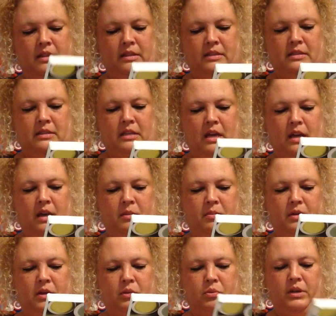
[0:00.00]
this up.
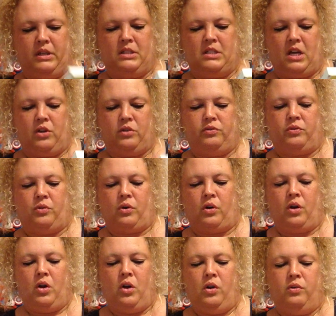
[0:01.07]
It retailed
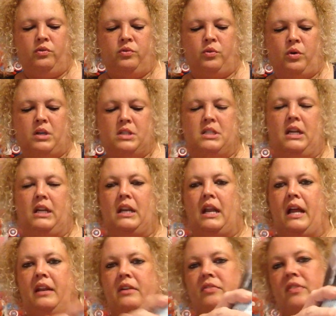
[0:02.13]
for
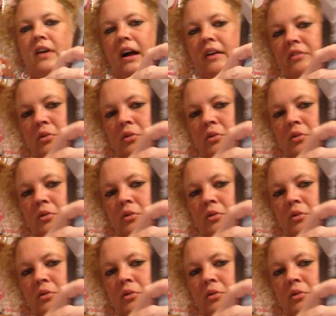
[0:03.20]
$14.95